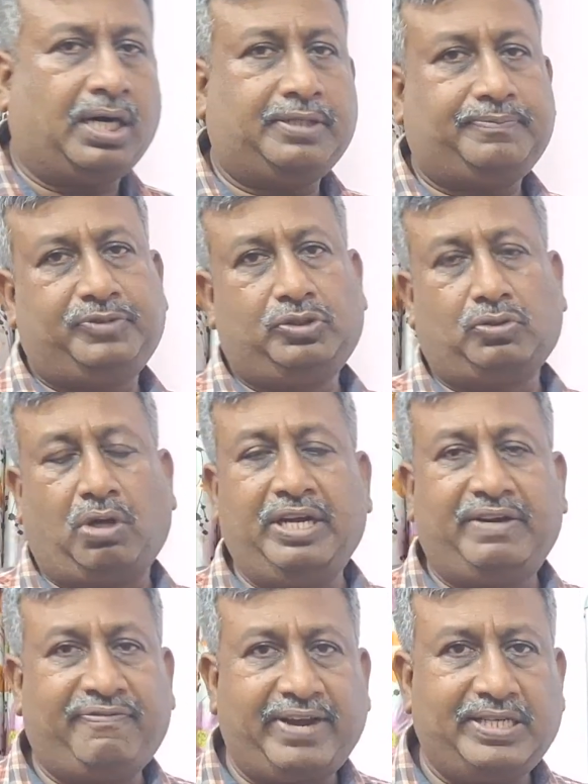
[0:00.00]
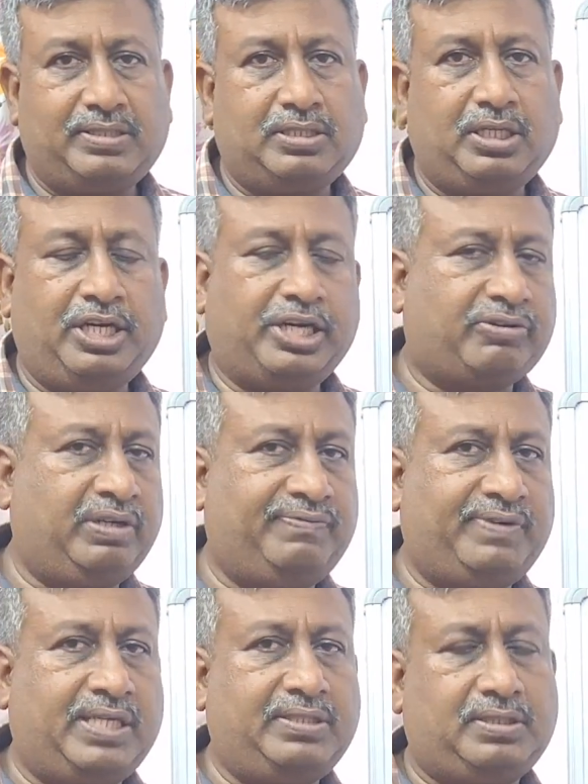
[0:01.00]
are solid phase,
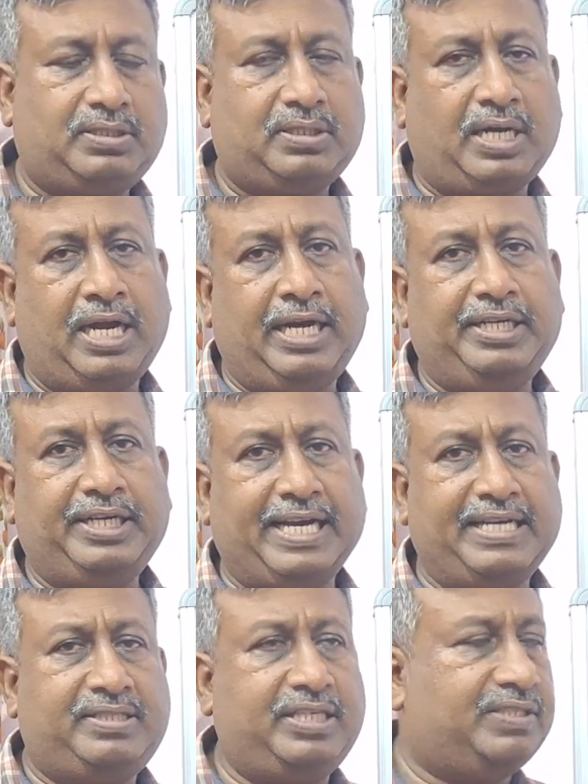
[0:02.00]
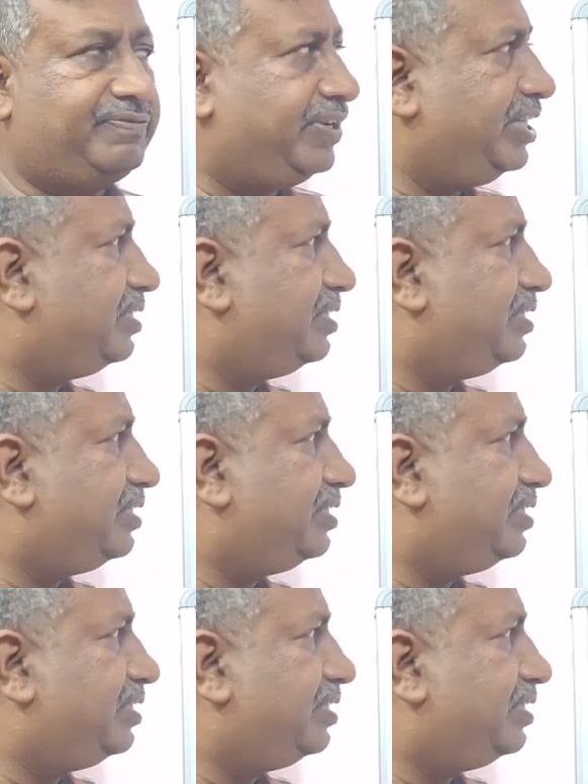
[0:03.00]
liquid phase, and gaseous